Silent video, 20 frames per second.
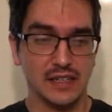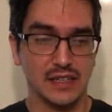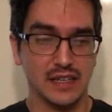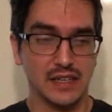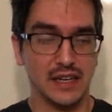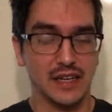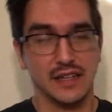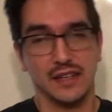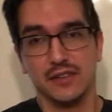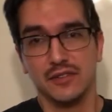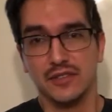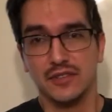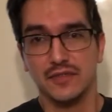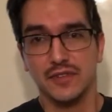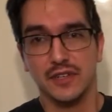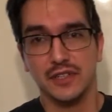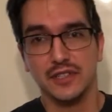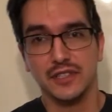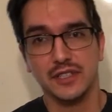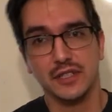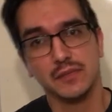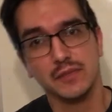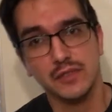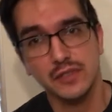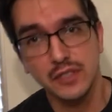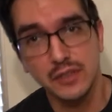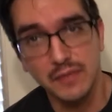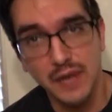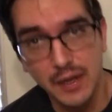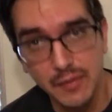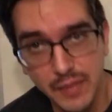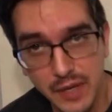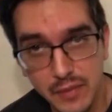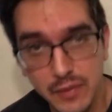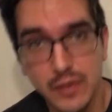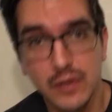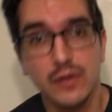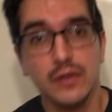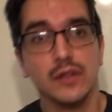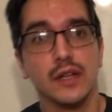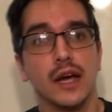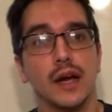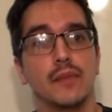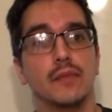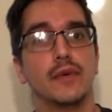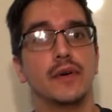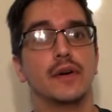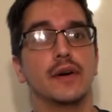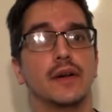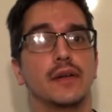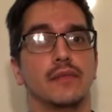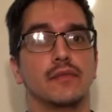I know it's very similar to my biblical library